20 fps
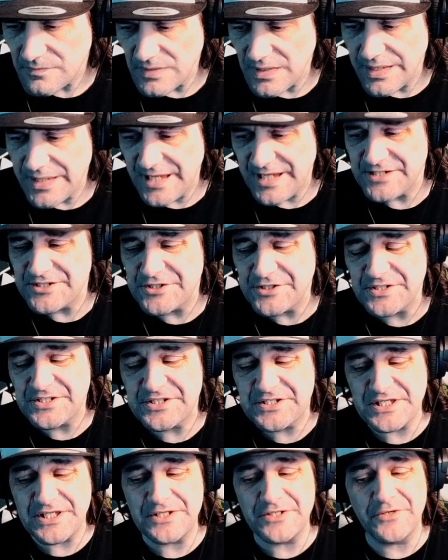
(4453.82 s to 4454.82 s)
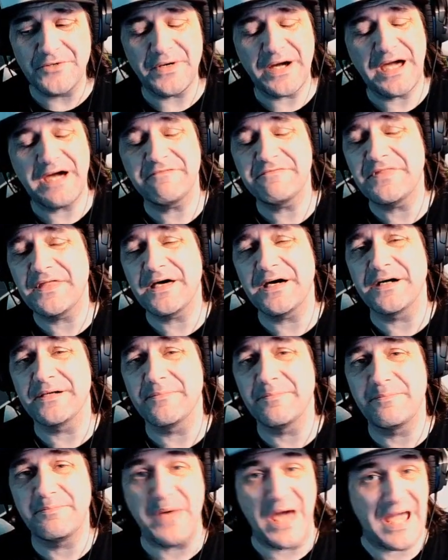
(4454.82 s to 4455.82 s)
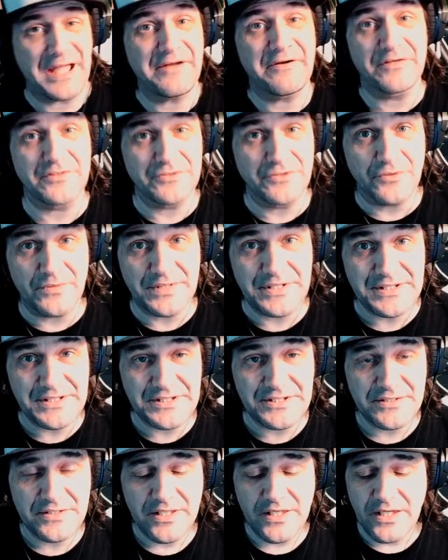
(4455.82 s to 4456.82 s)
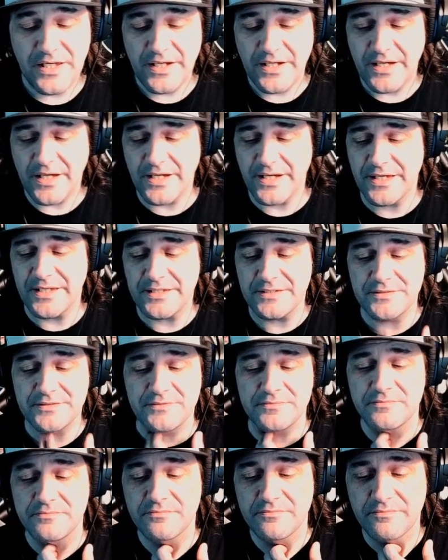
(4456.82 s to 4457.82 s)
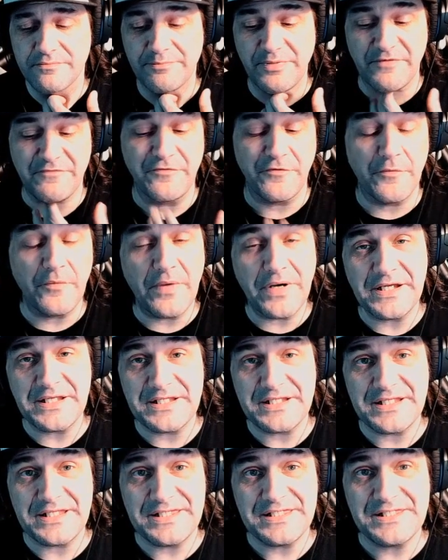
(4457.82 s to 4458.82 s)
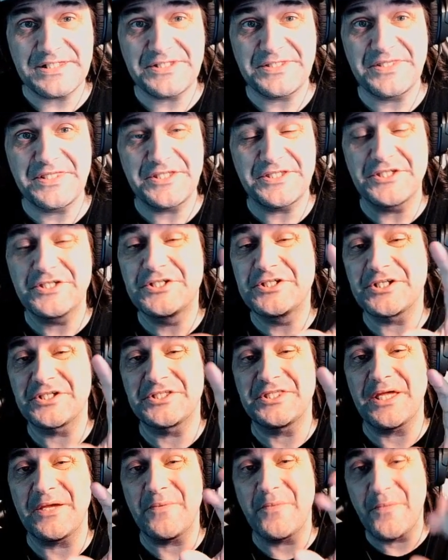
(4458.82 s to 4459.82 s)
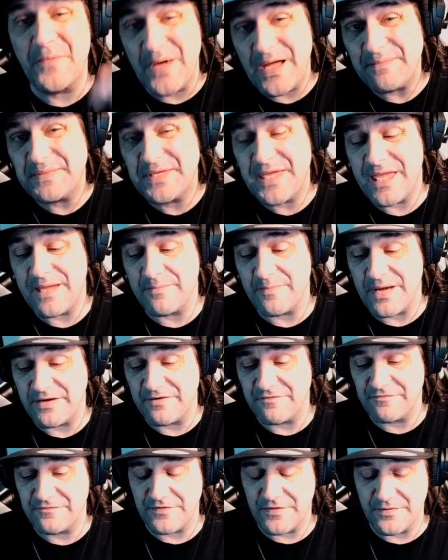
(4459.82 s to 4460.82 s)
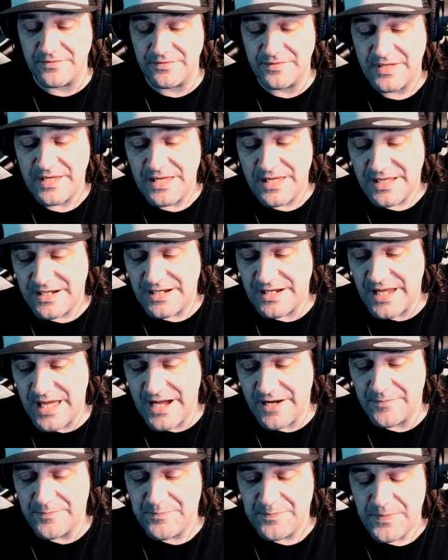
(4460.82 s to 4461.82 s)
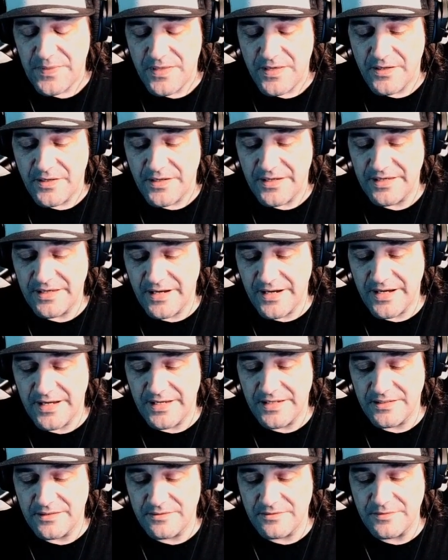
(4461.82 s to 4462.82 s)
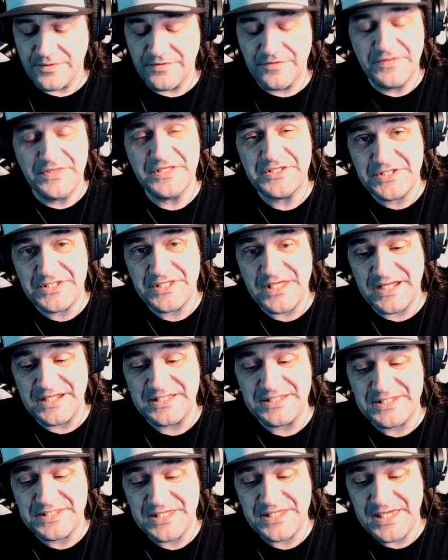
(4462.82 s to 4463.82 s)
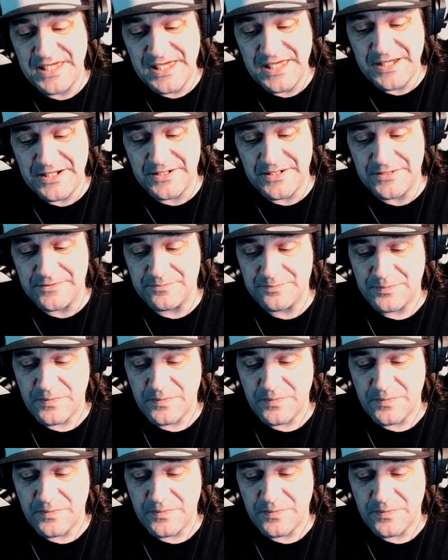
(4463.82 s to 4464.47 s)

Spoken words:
as you can see, you don't have the background noise. But for what it is, this is just a webcam microphone. Now, with this settings here,